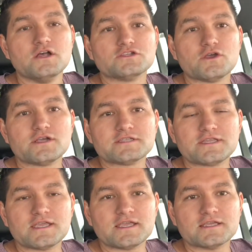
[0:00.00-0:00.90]
So here's the
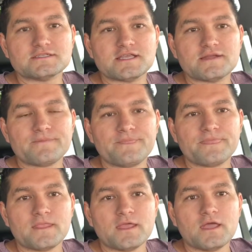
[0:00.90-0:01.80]
thing is that
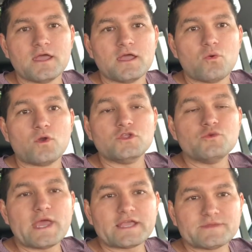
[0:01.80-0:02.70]
when you make a